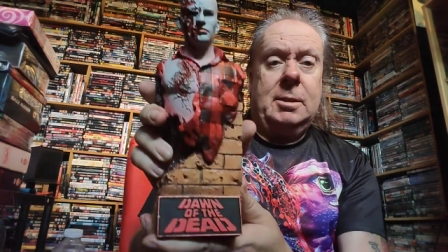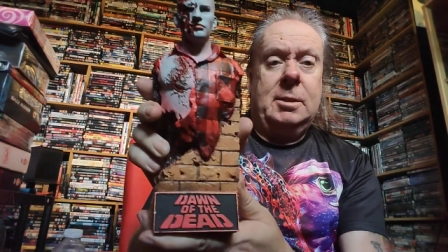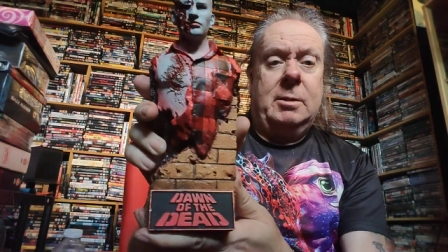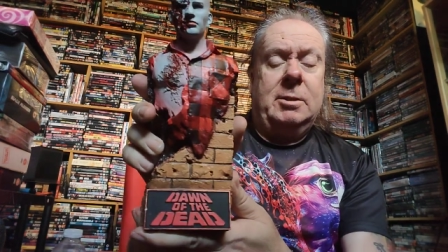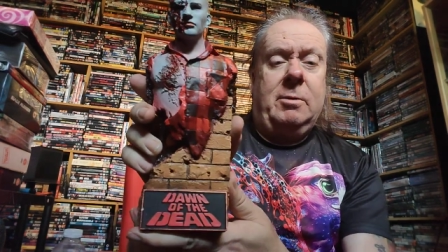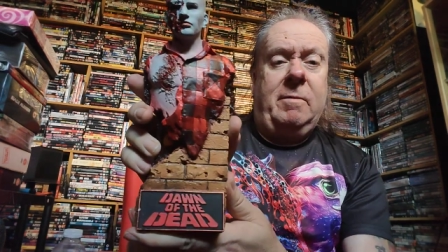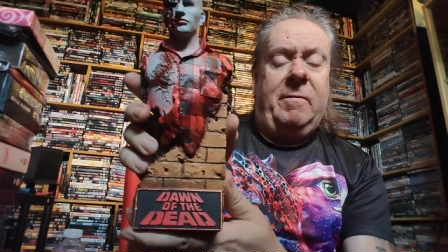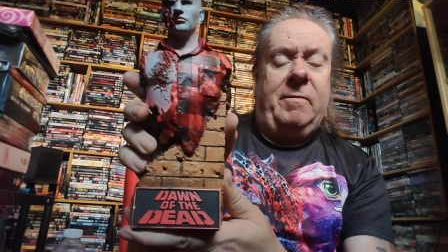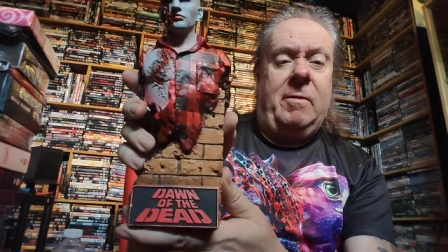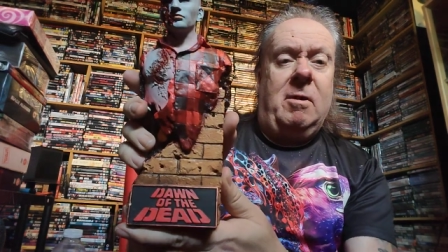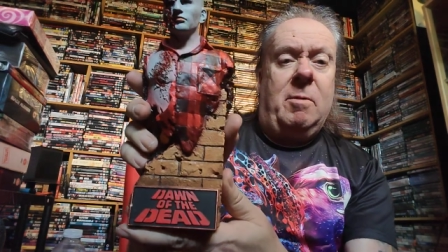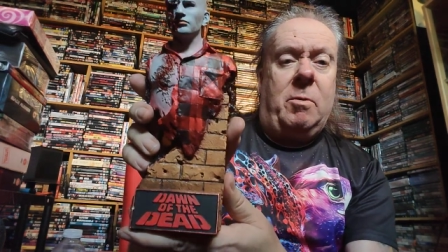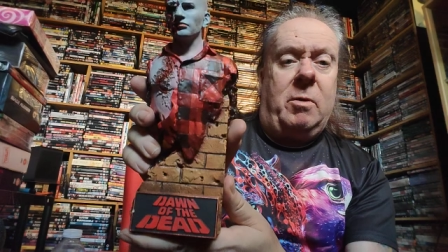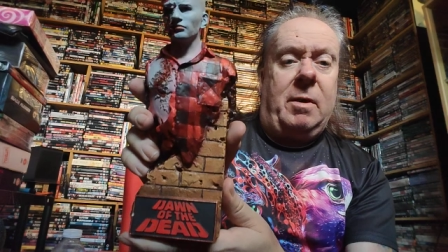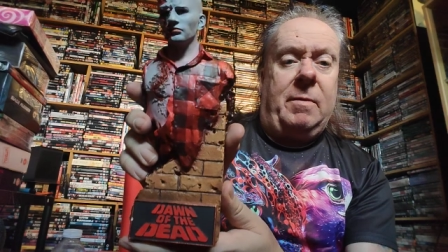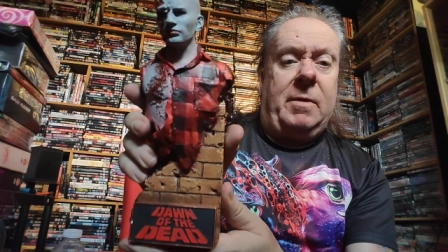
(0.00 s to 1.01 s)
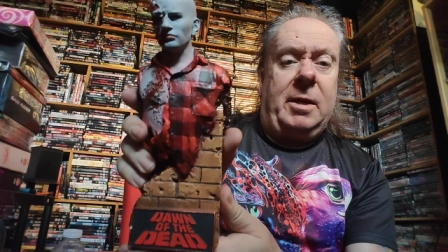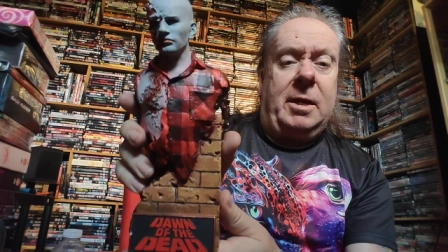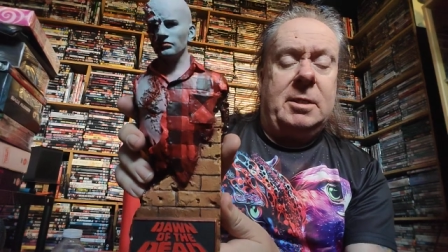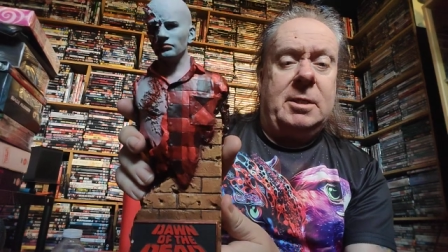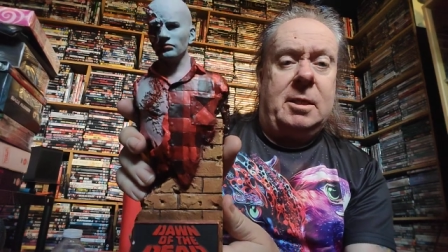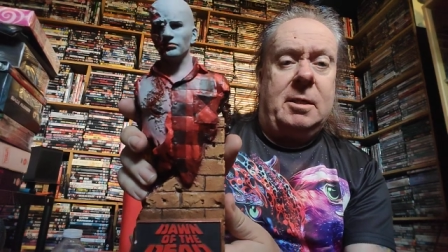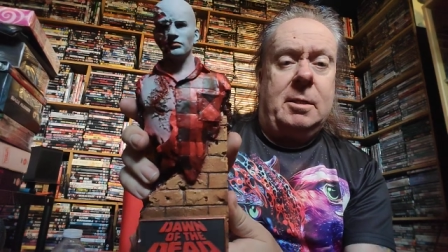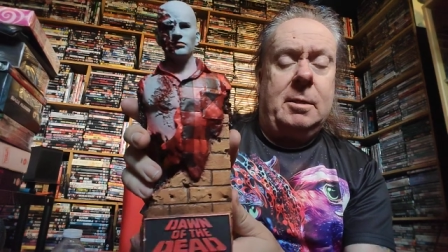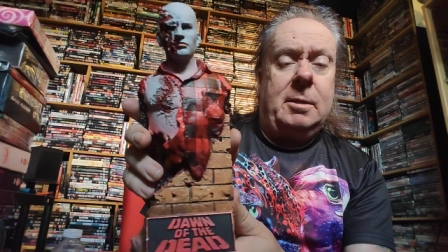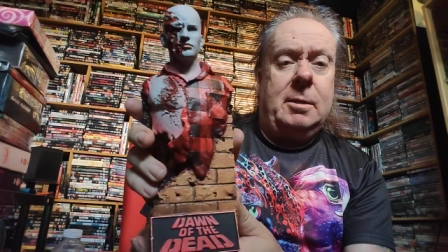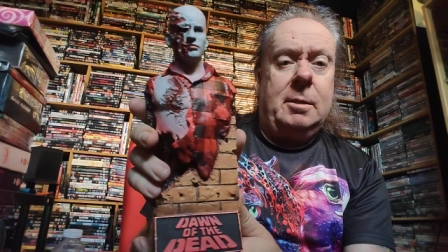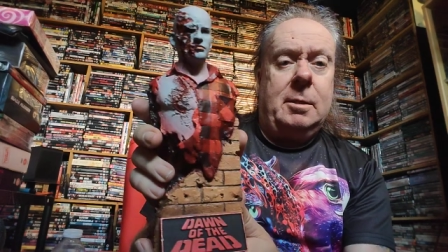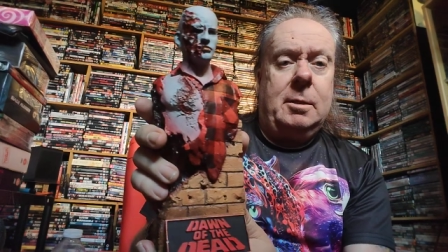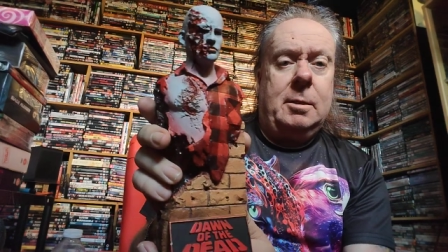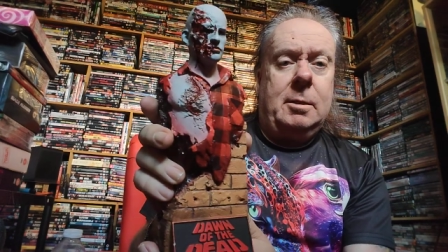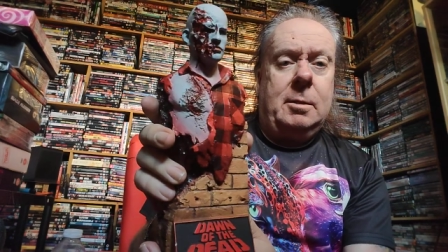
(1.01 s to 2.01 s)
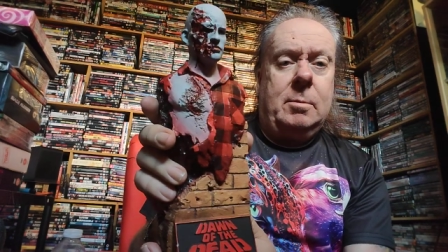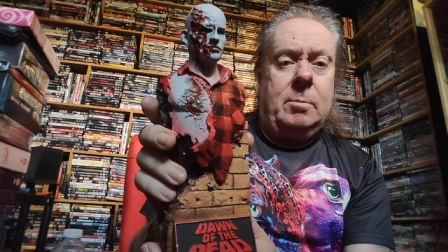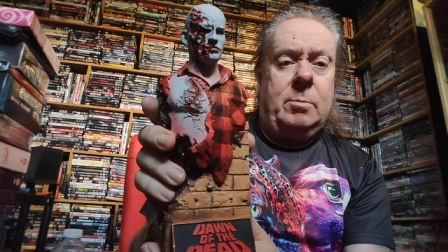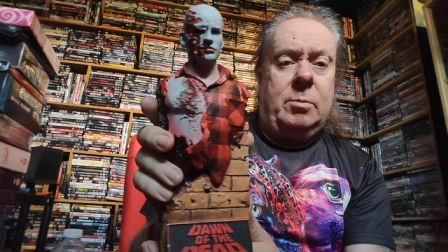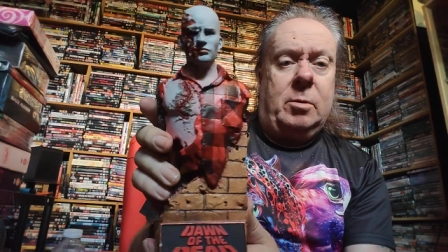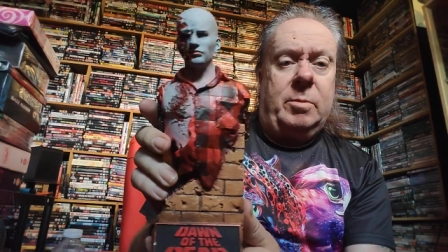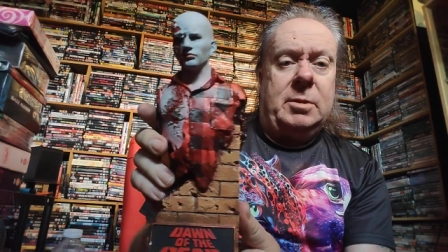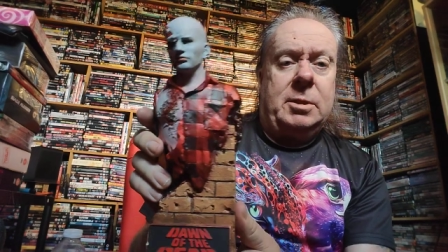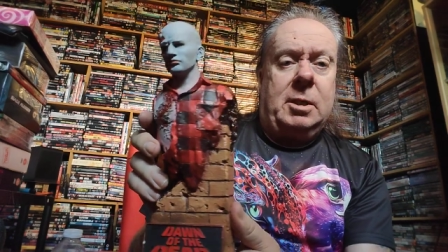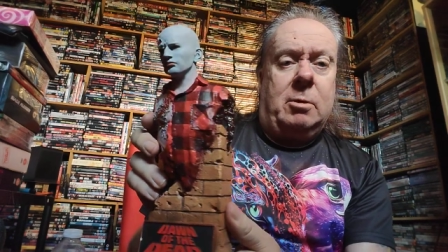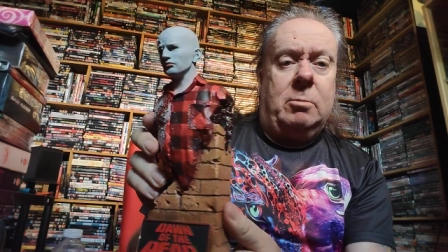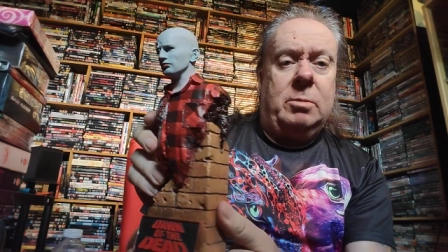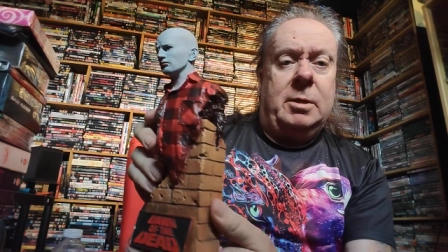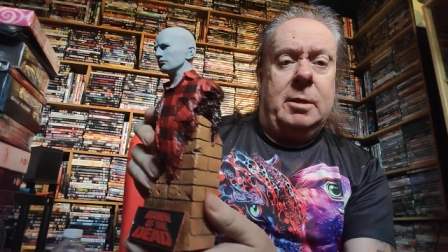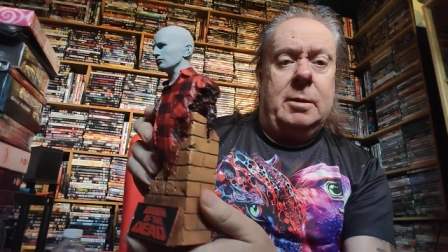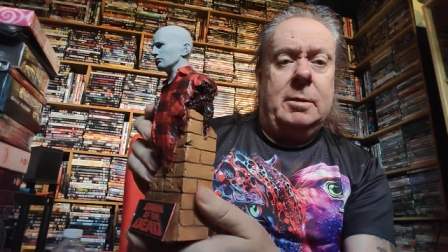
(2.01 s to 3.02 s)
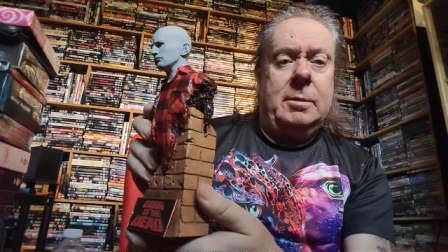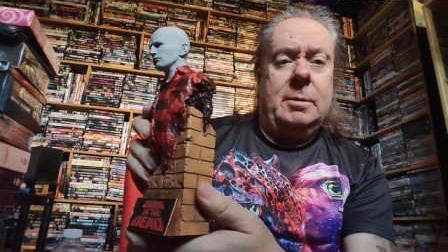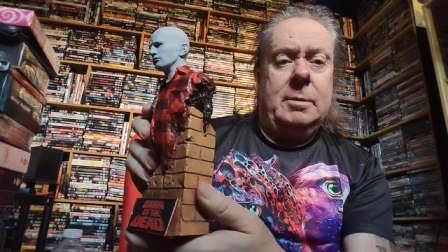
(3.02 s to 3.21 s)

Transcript: So it's not a firm or anything, it's a proper sculptor.